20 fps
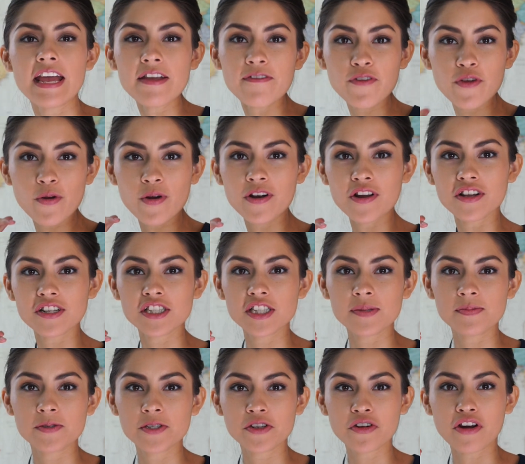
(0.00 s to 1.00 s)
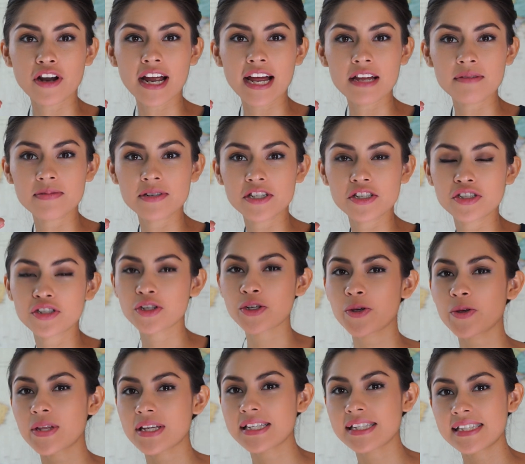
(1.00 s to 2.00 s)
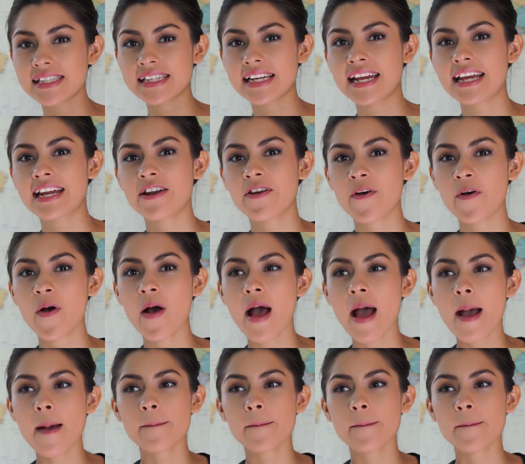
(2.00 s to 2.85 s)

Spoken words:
If you are not subscribed to this channel,